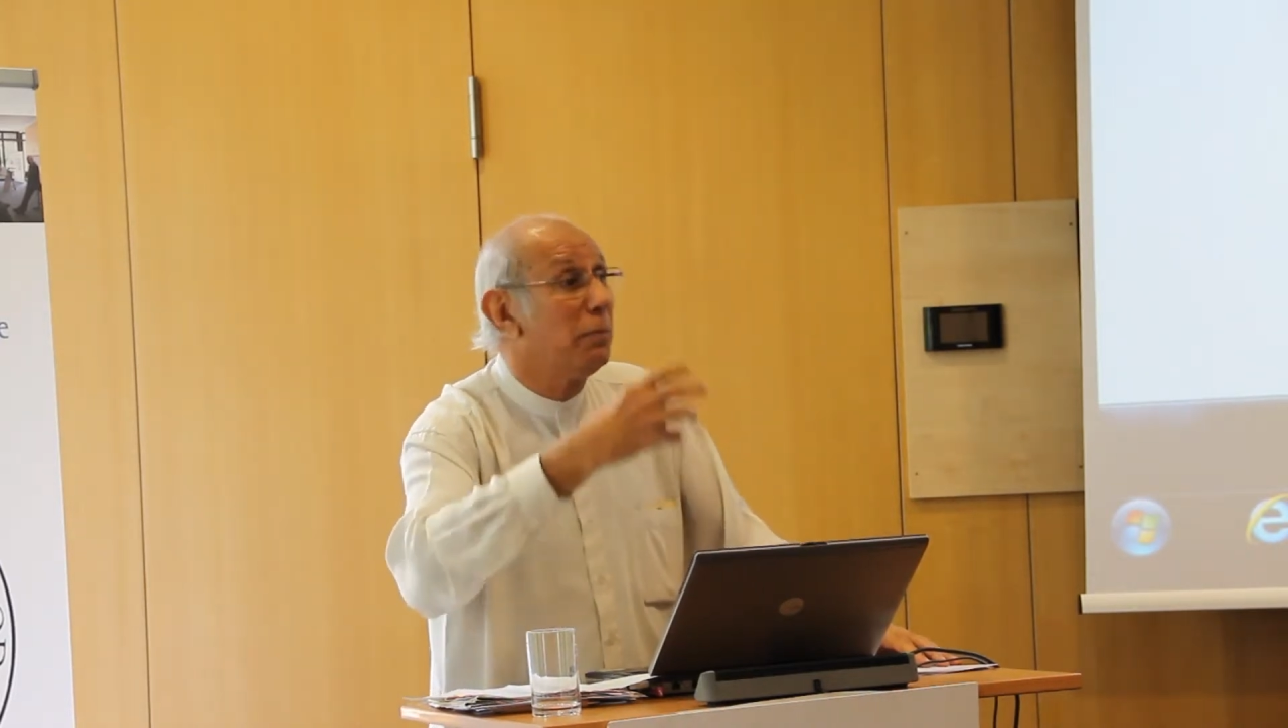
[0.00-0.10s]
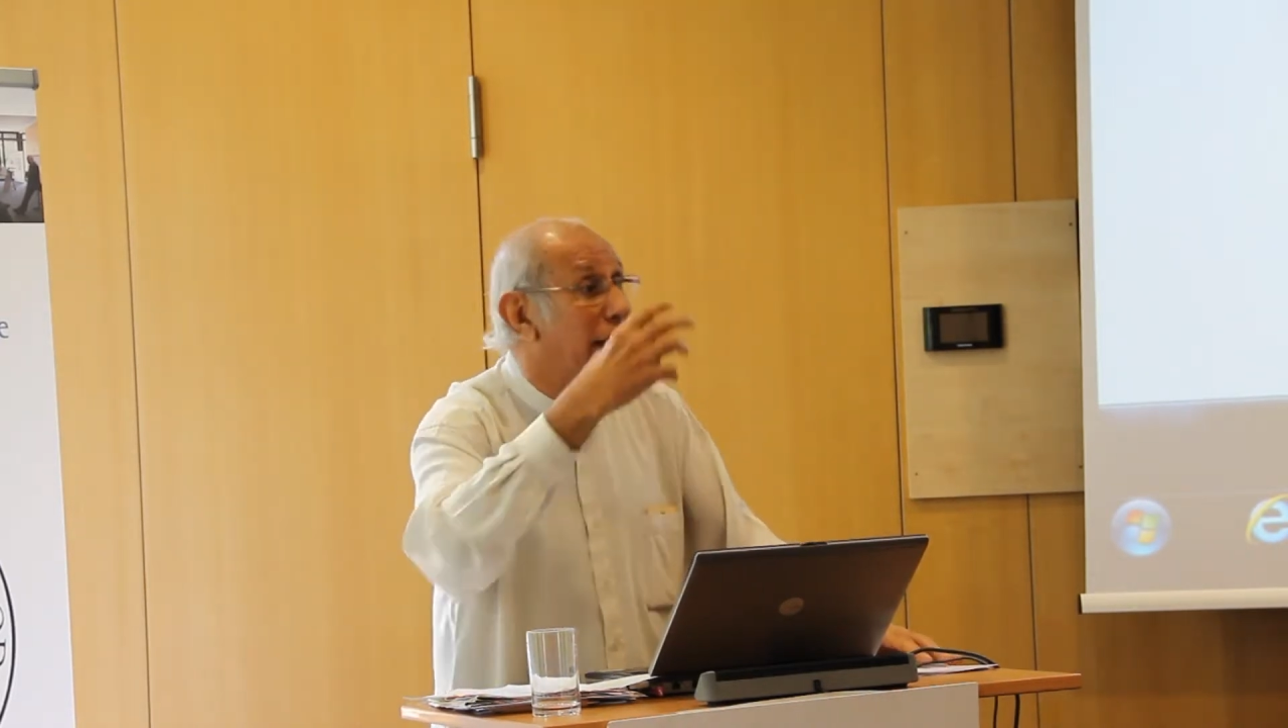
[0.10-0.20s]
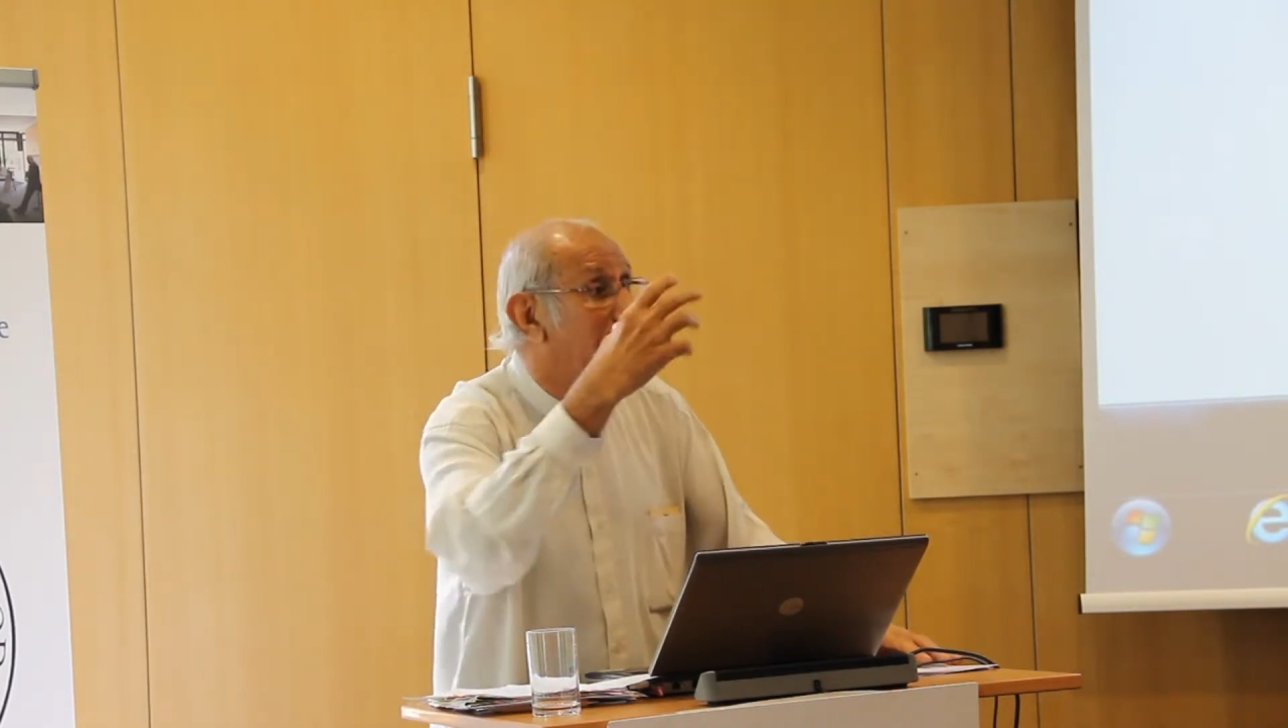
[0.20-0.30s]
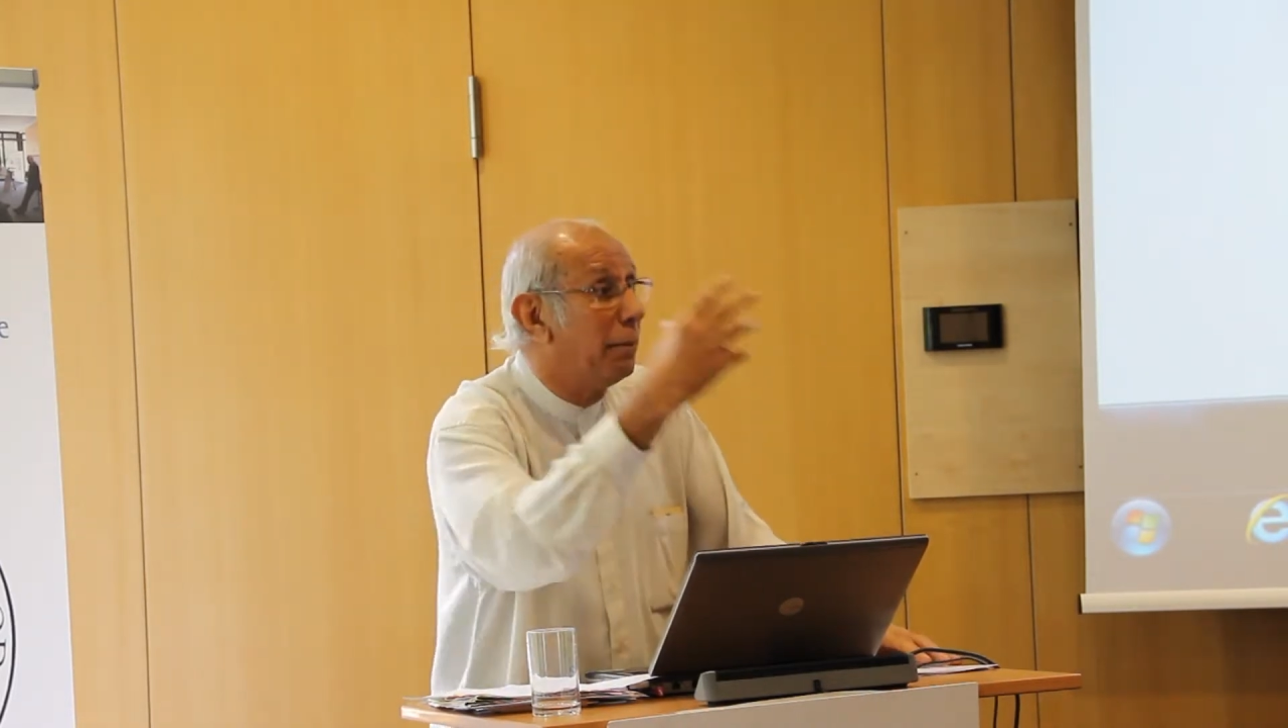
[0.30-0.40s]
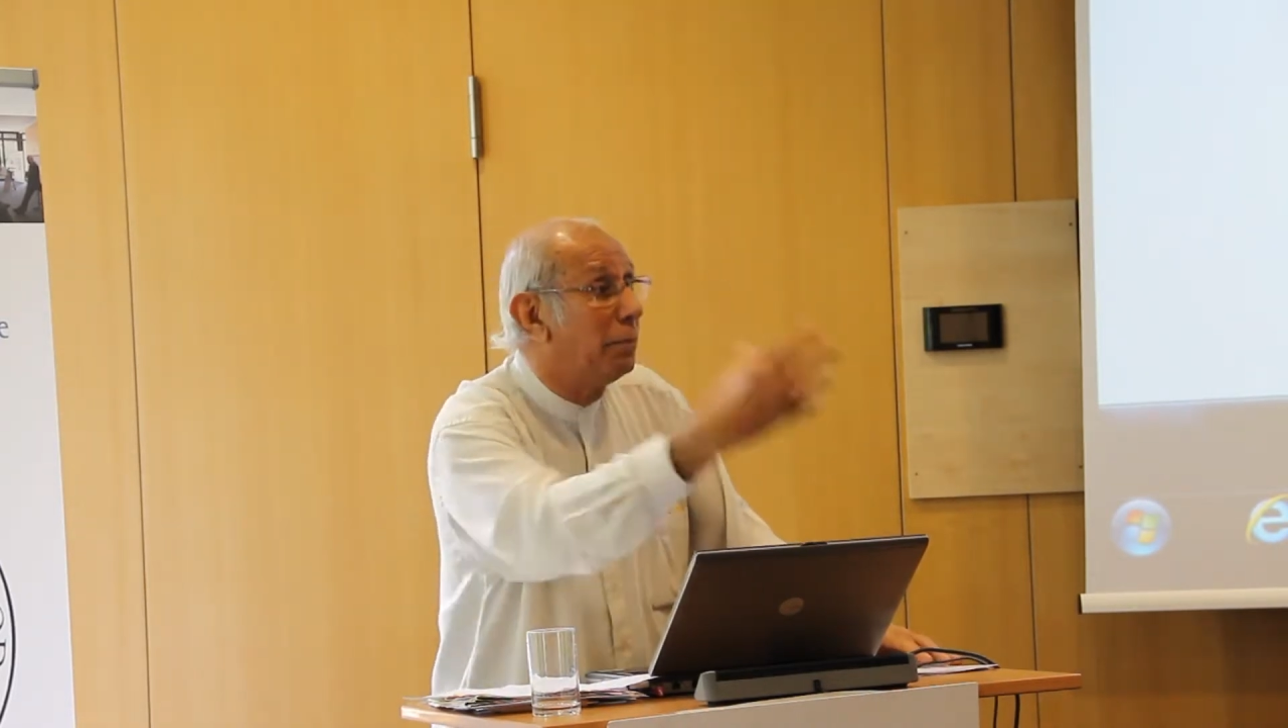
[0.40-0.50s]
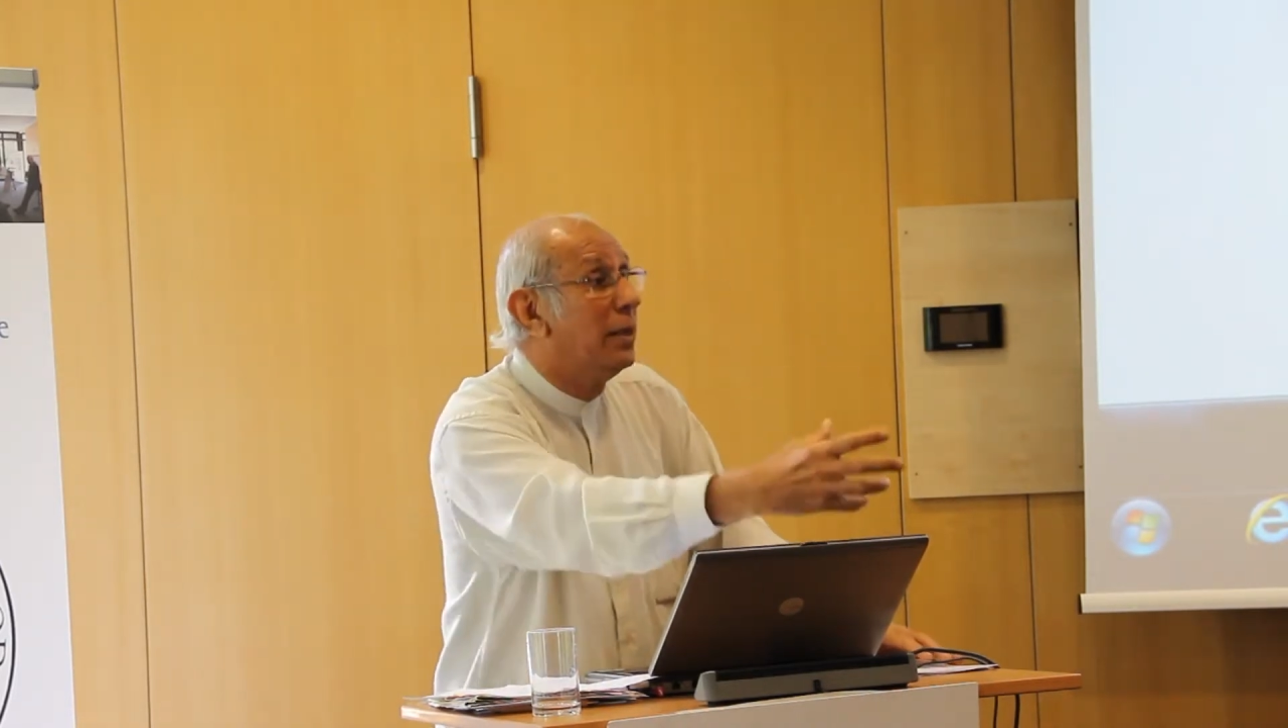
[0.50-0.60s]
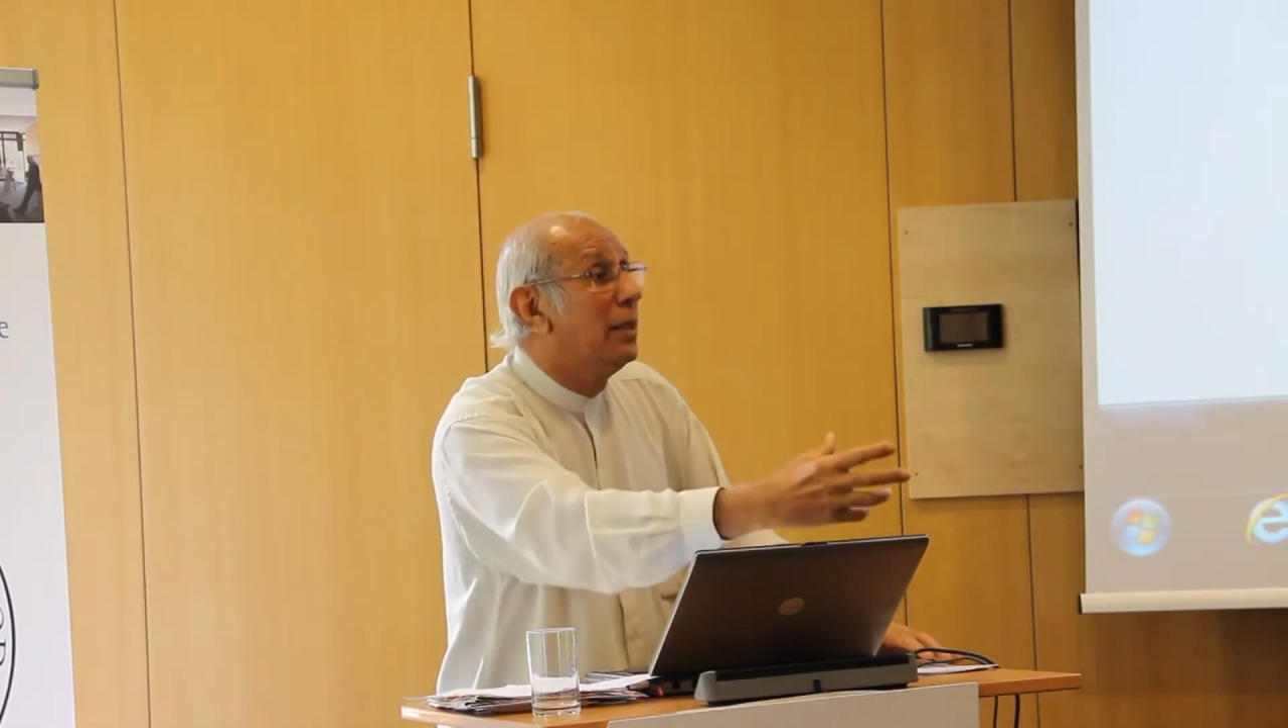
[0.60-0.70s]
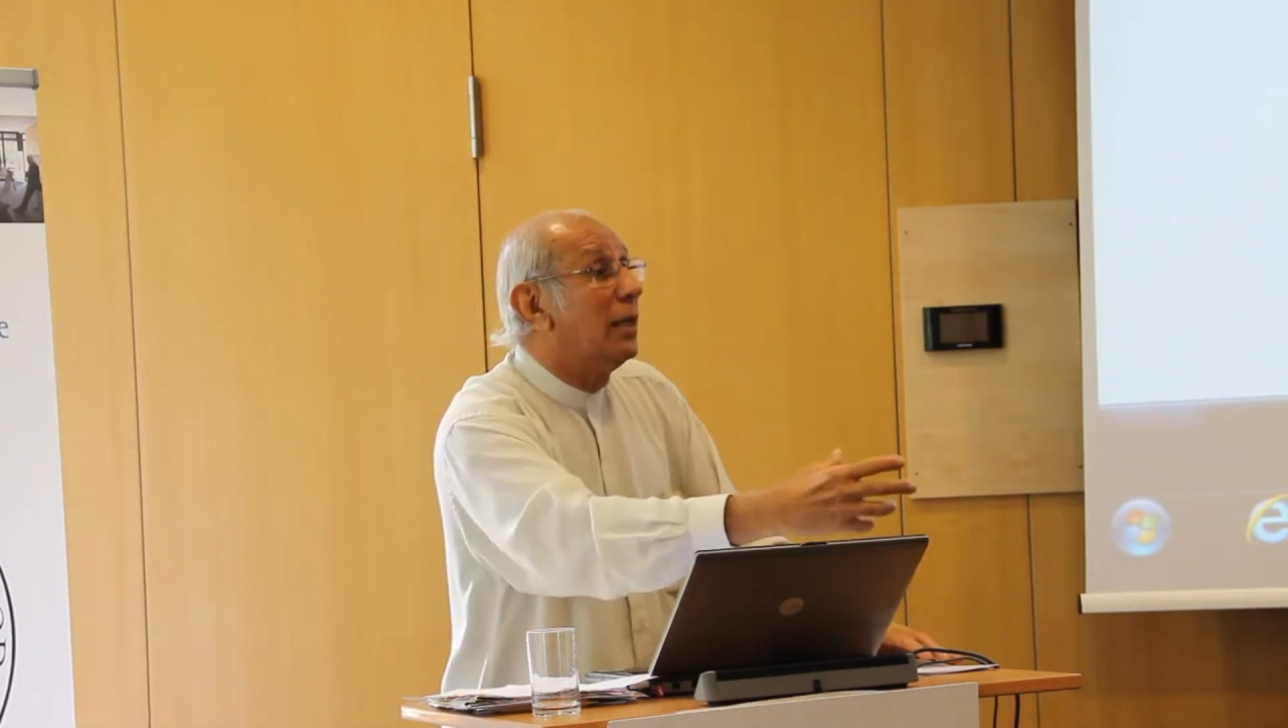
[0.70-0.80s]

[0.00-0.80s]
become